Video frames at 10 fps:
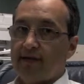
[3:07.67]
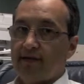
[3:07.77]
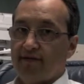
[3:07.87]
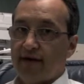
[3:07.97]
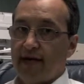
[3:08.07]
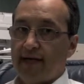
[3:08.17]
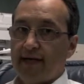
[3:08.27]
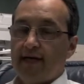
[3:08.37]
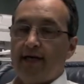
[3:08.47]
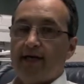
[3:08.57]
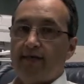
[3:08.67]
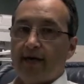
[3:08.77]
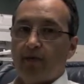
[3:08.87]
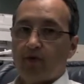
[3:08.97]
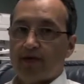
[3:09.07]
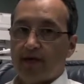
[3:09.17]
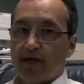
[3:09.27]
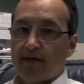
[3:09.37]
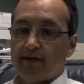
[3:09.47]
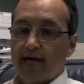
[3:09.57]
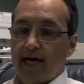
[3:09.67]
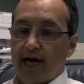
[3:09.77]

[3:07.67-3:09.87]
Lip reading: to divide to make more cells,